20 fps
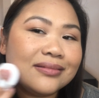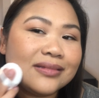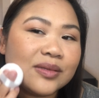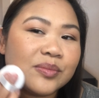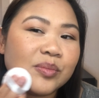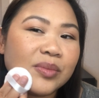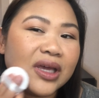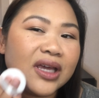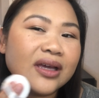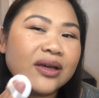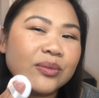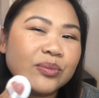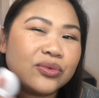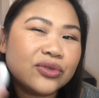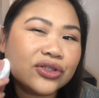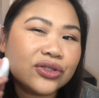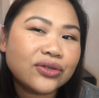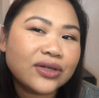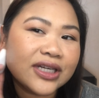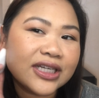The makeup
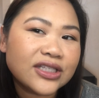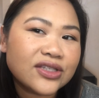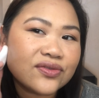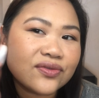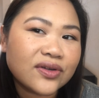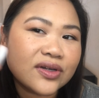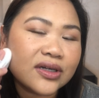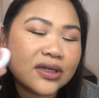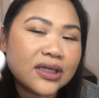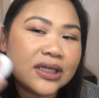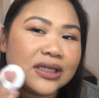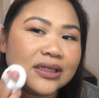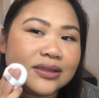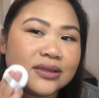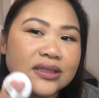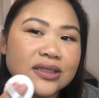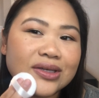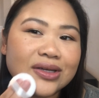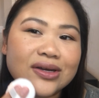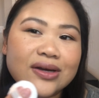would transfer
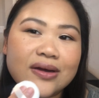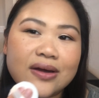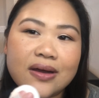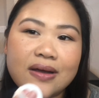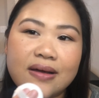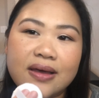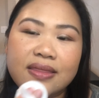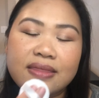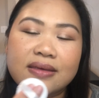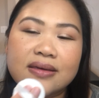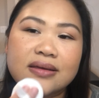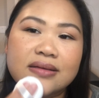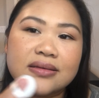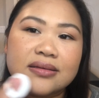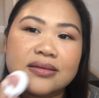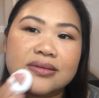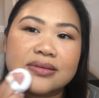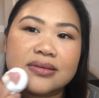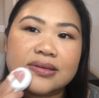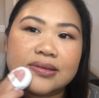easier on
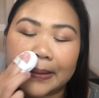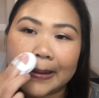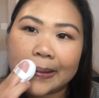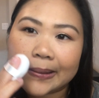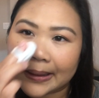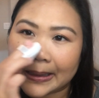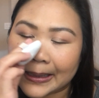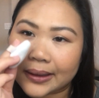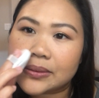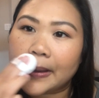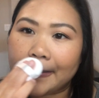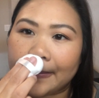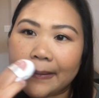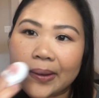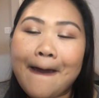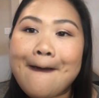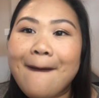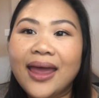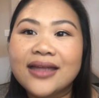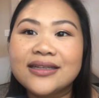this.
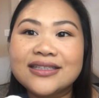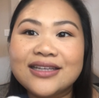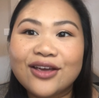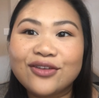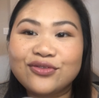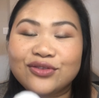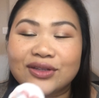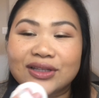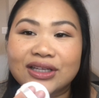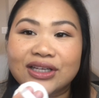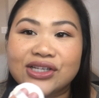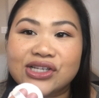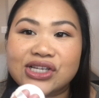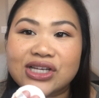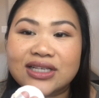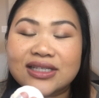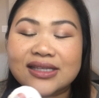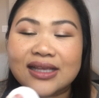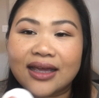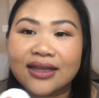And definitely
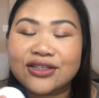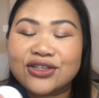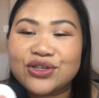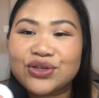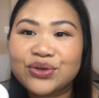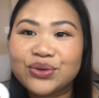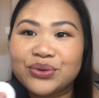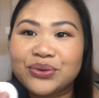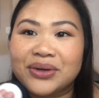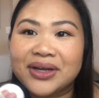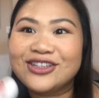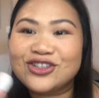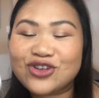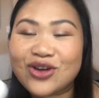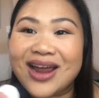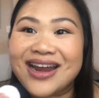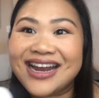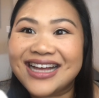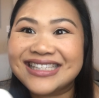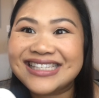she said to
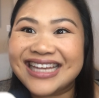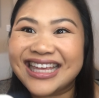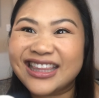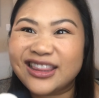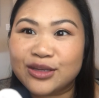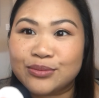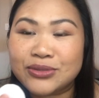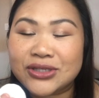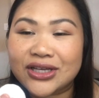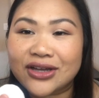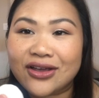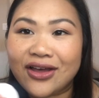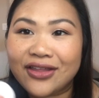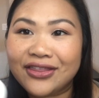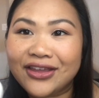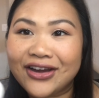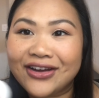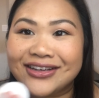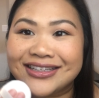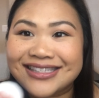try not to get lipstick on
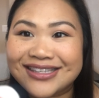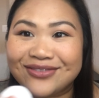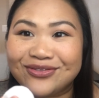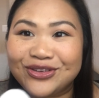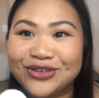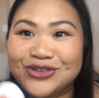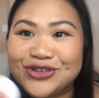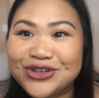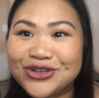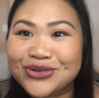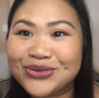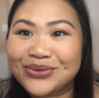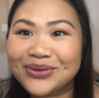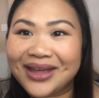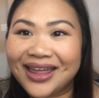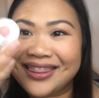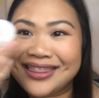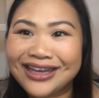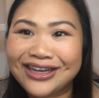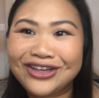there because if you do
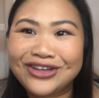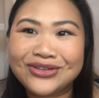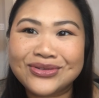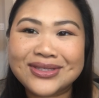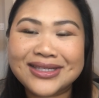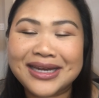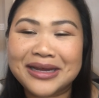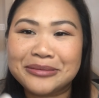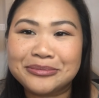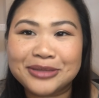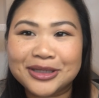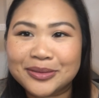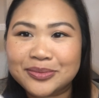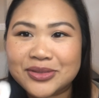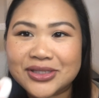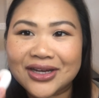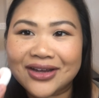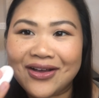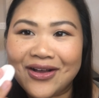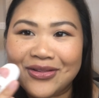and then you stamp
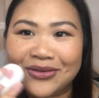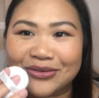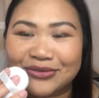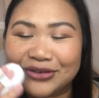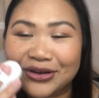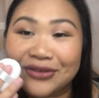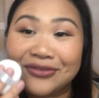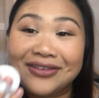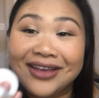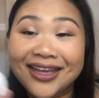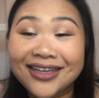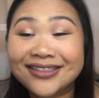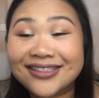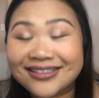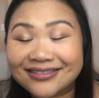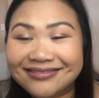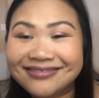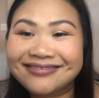lipstick all over your face,